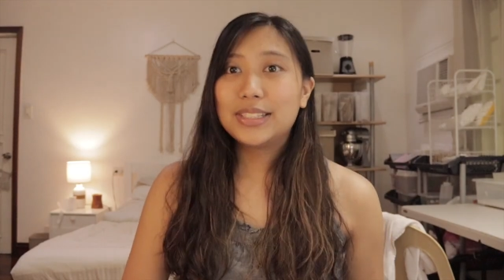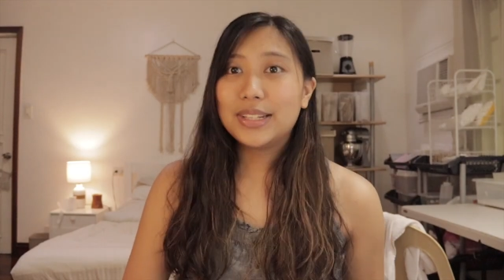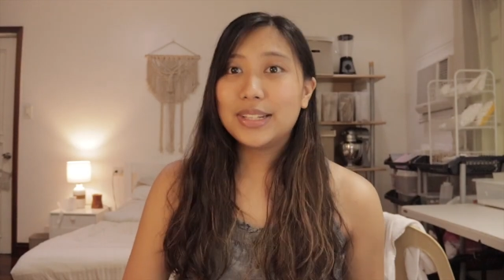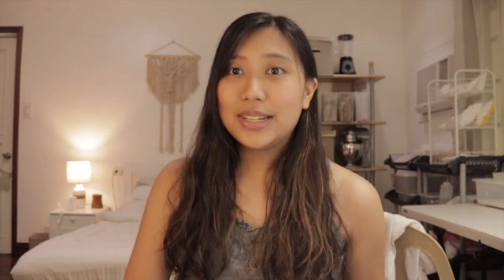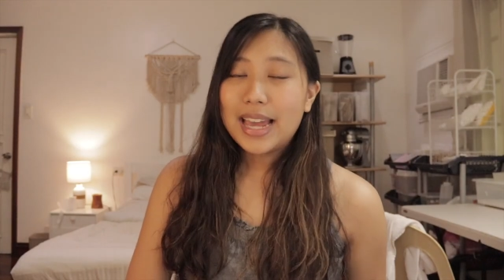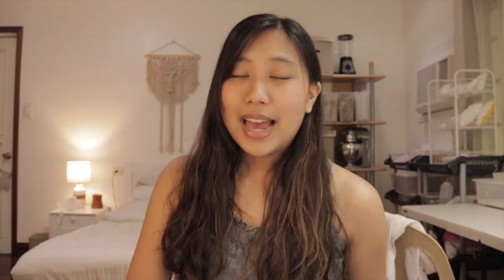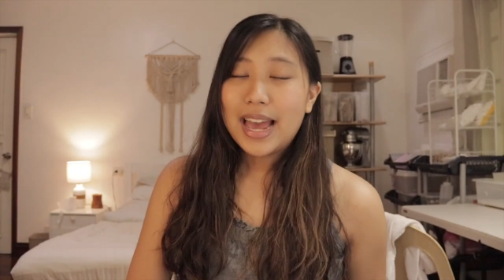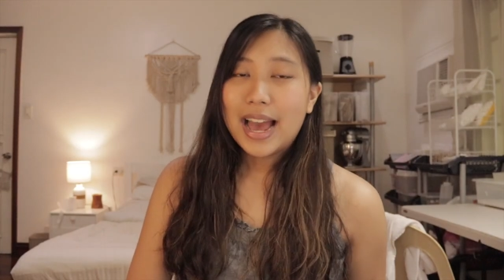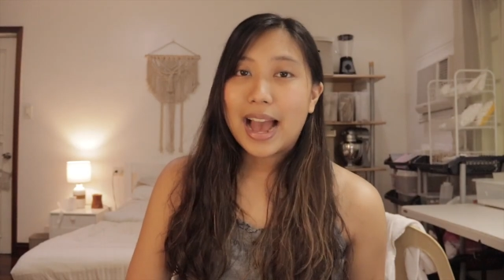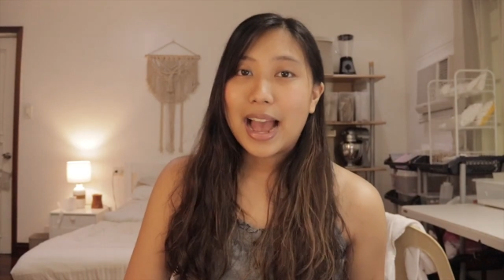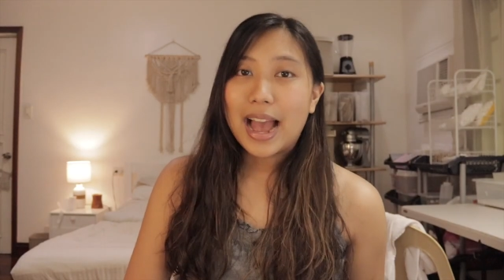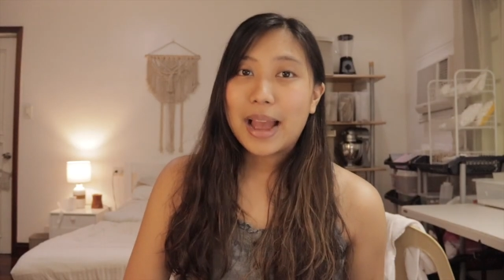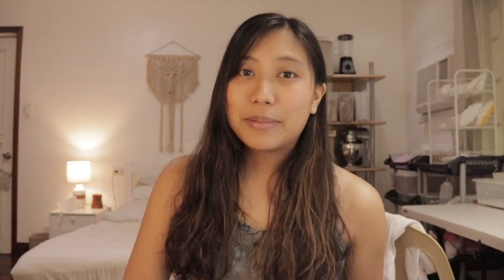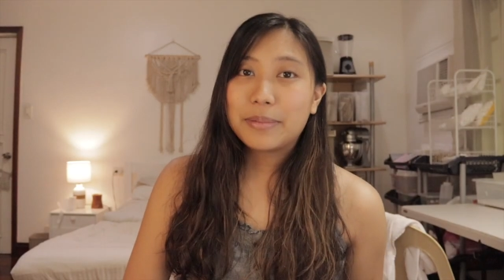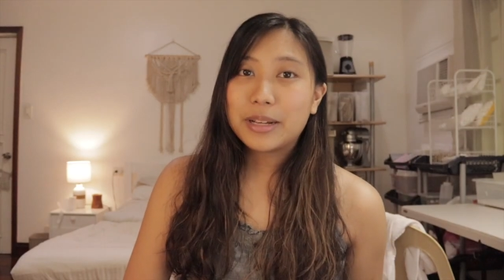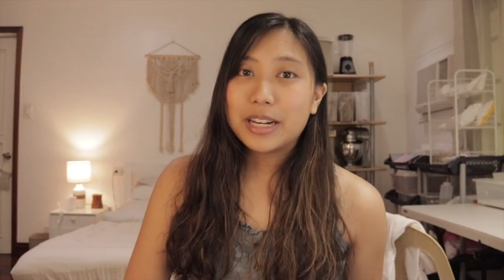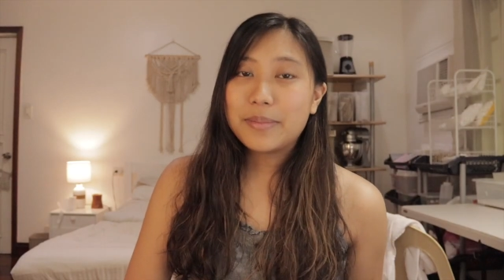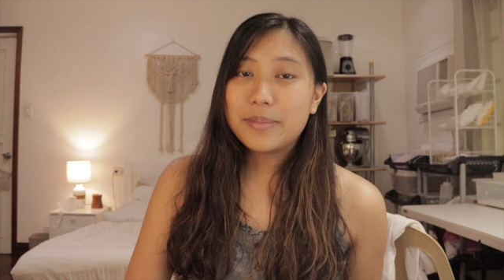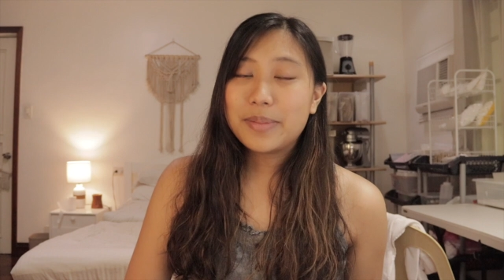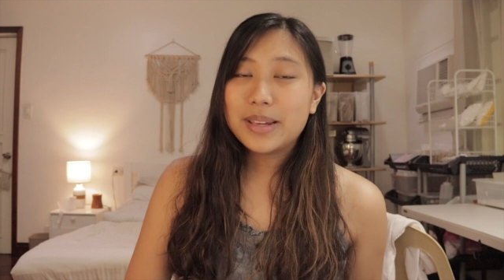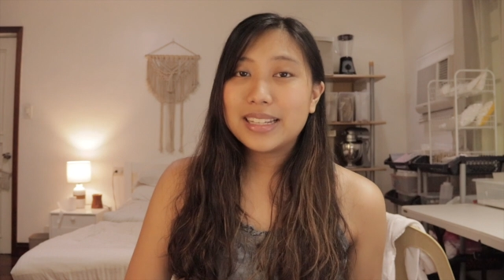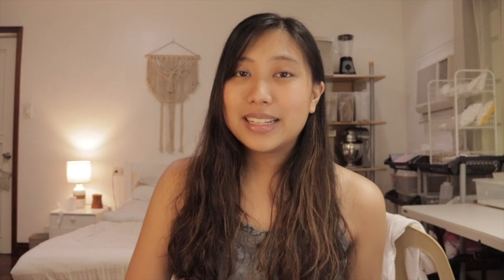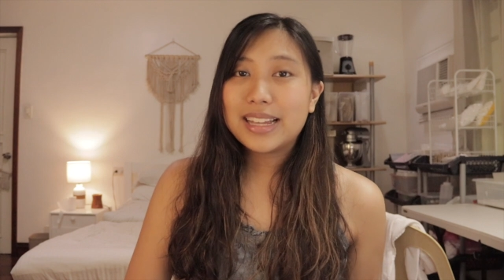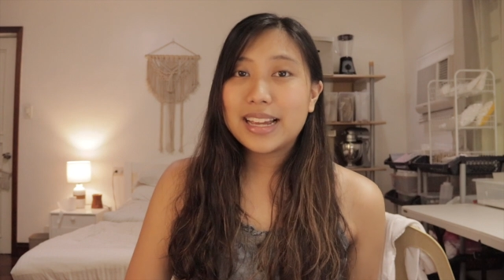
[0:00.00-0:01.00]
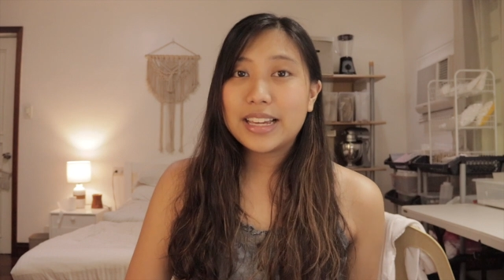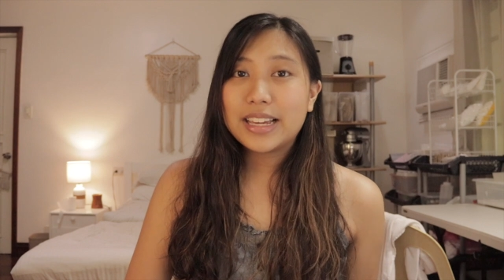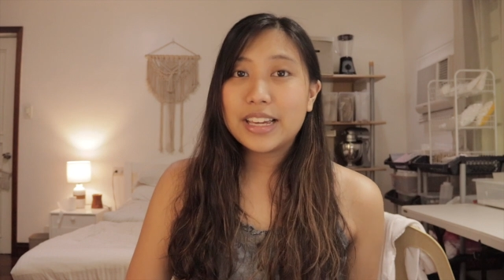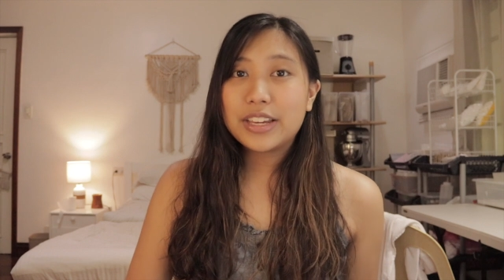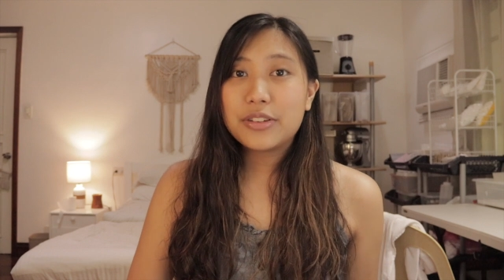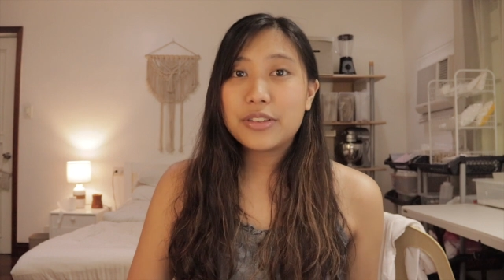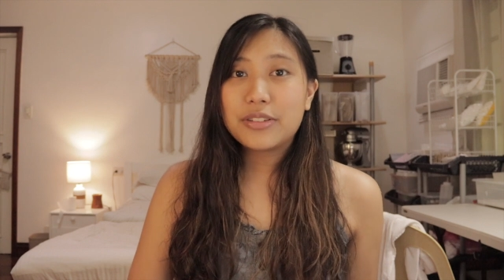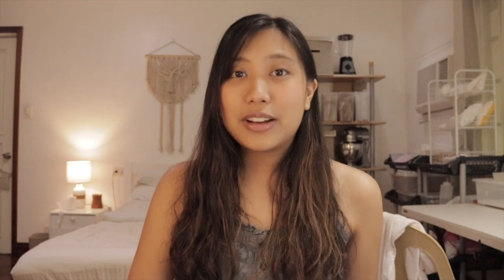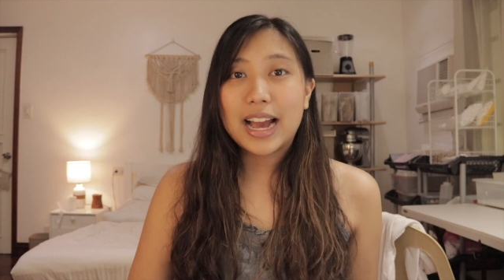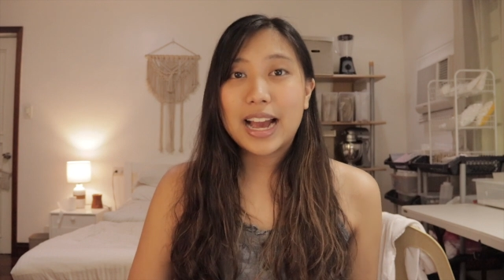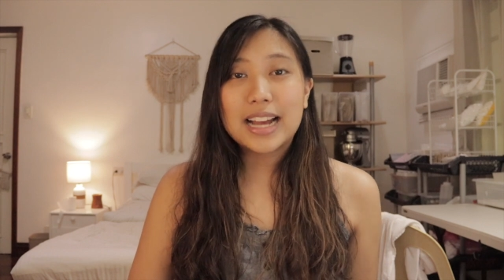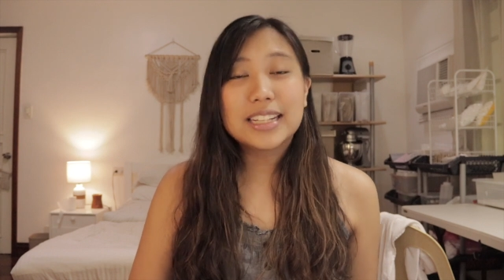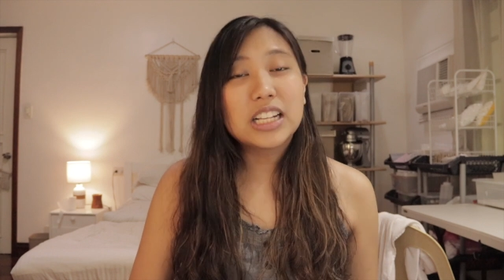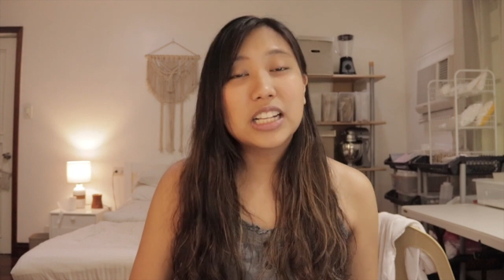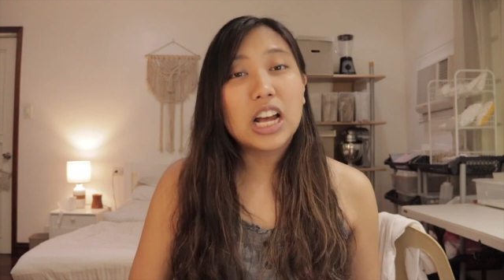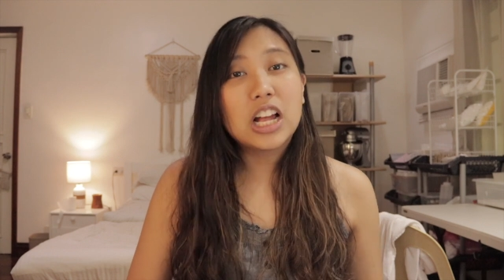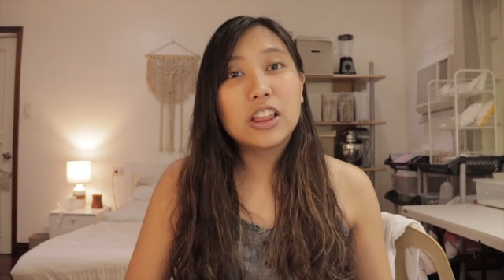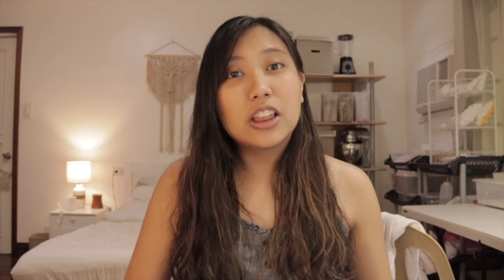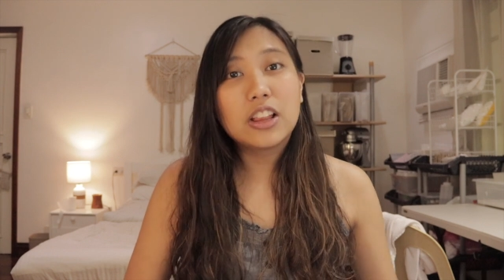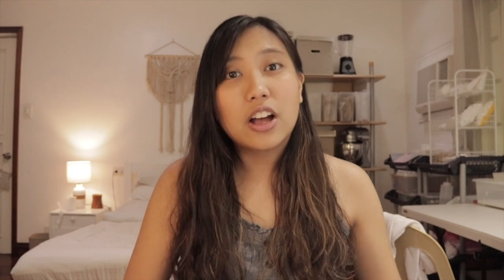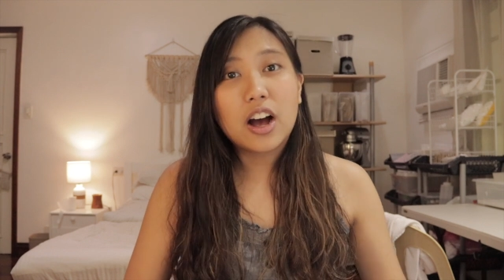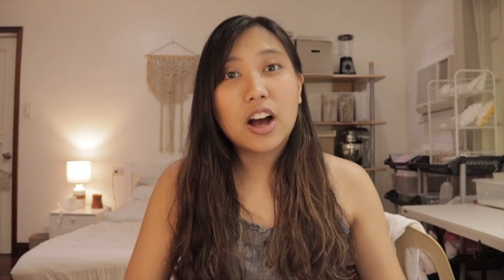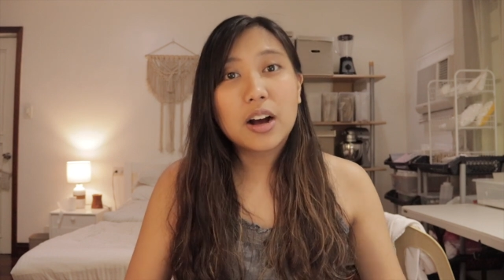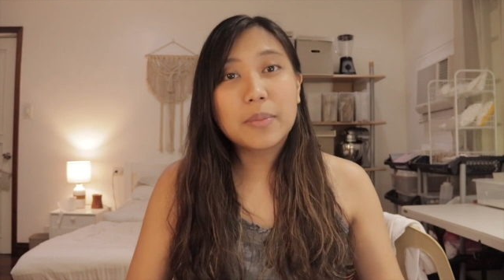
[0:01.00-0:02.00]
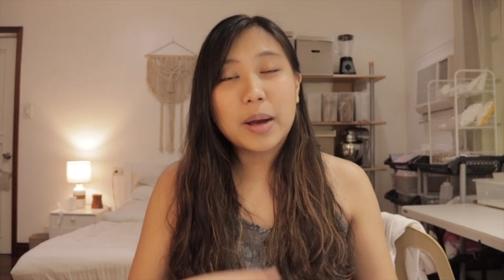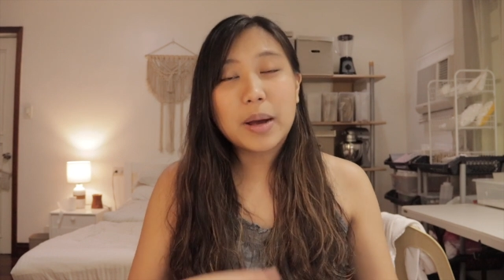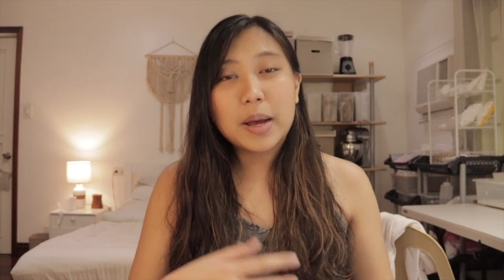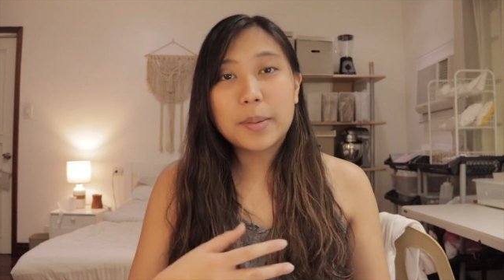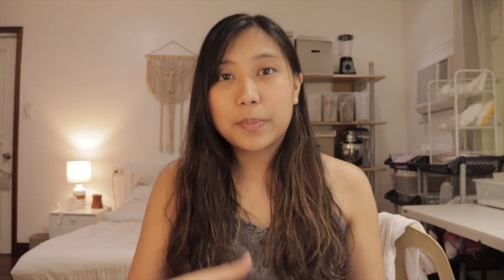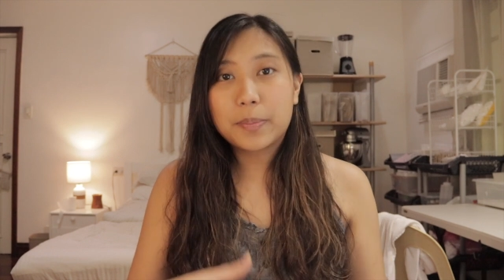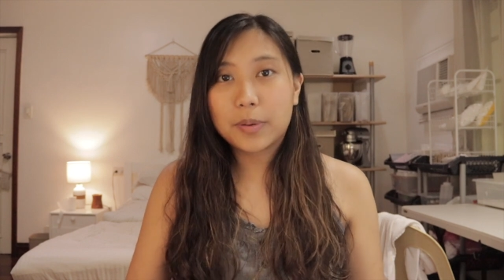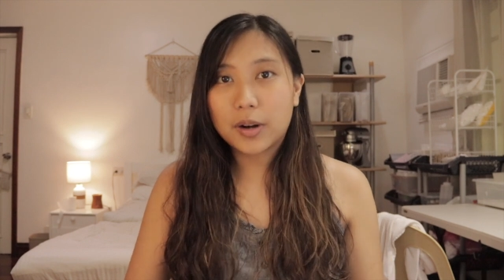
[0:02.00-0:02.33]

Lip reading: So yeah, I'm gonna be taking you guys along my